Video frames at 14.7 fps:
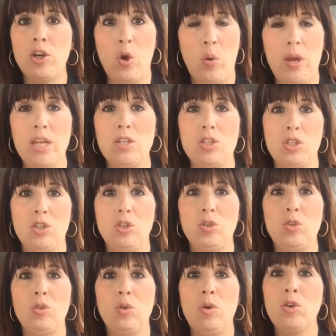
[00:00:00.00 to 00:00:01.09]
going
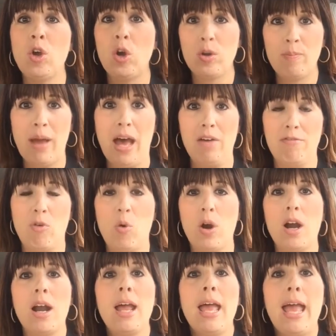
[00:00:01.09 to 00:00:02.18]
to go to bat
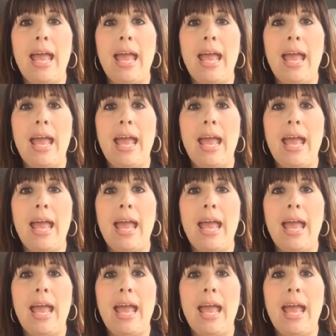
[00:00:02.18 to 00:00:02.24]
for,